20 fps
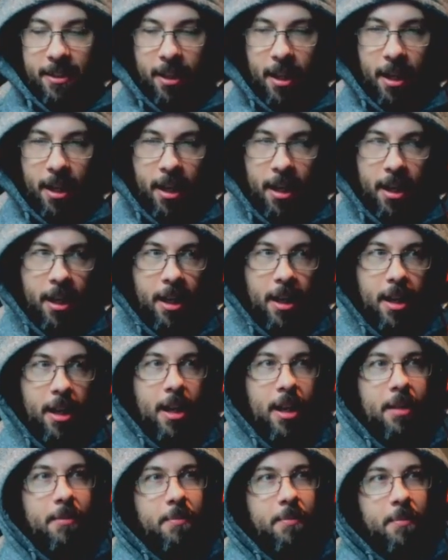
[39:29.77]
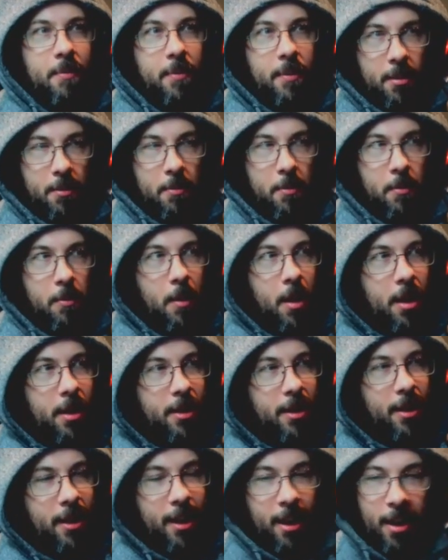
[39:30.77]
The one
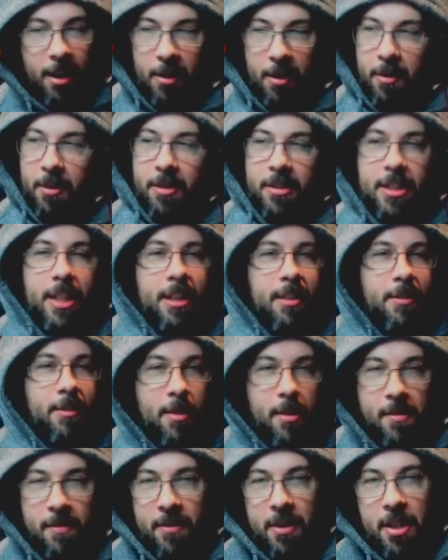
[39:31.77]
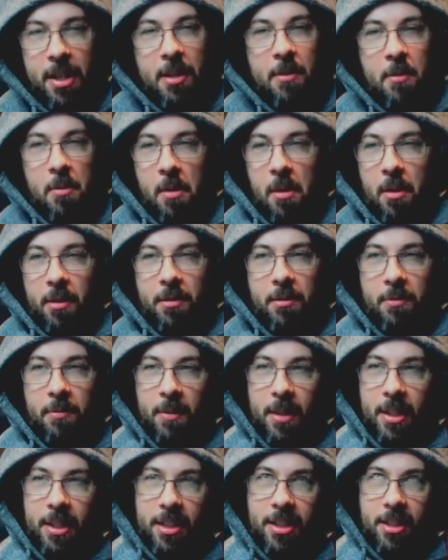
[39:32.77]
Luke did a review on,
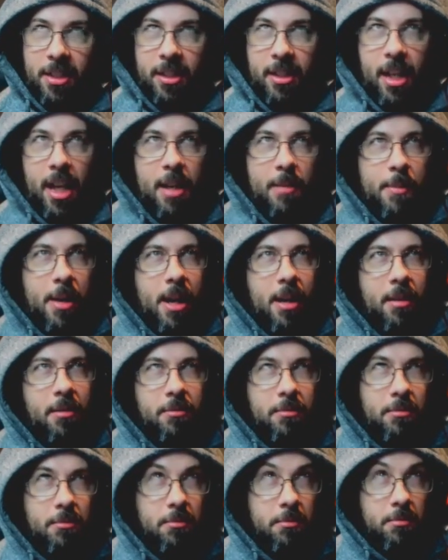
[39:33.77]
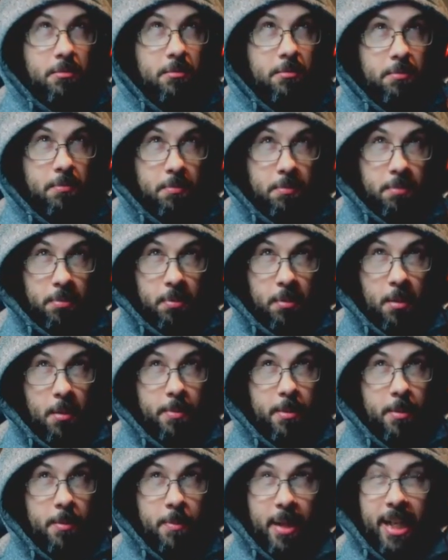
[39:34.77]
which came out
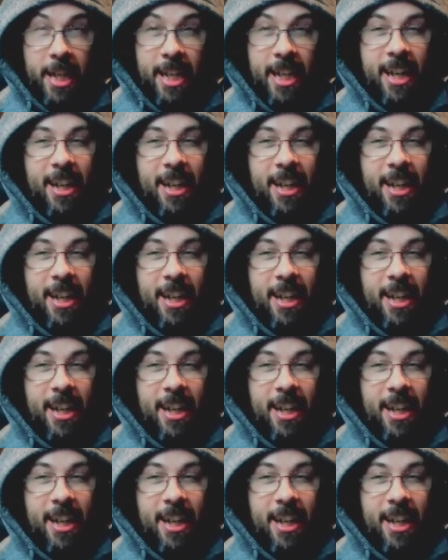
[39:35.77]
probably